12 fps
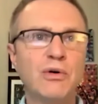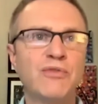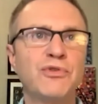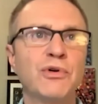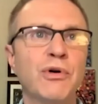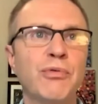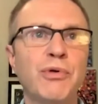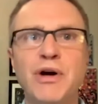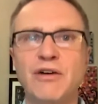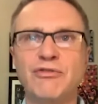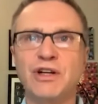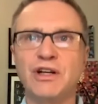If you're a
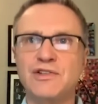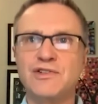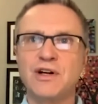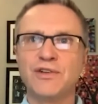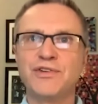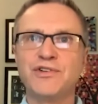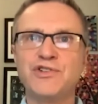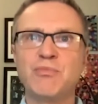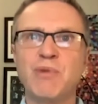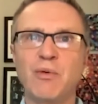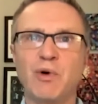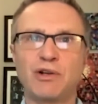recovering consultant, you
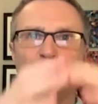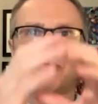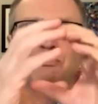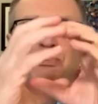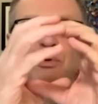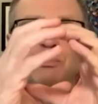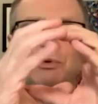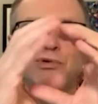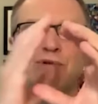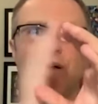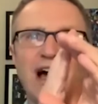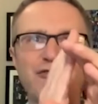might want to do full
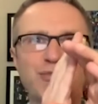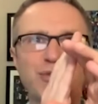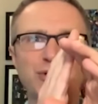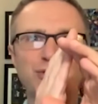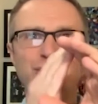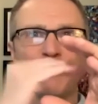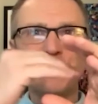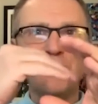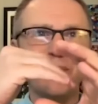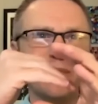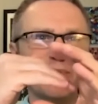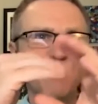moon, half moon,
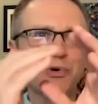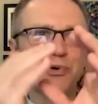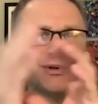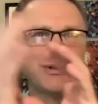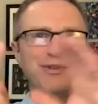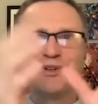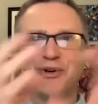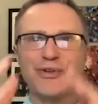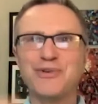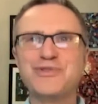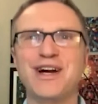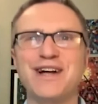three-quarter moon,
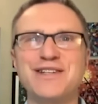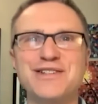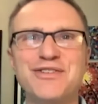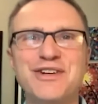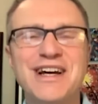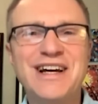those kinds of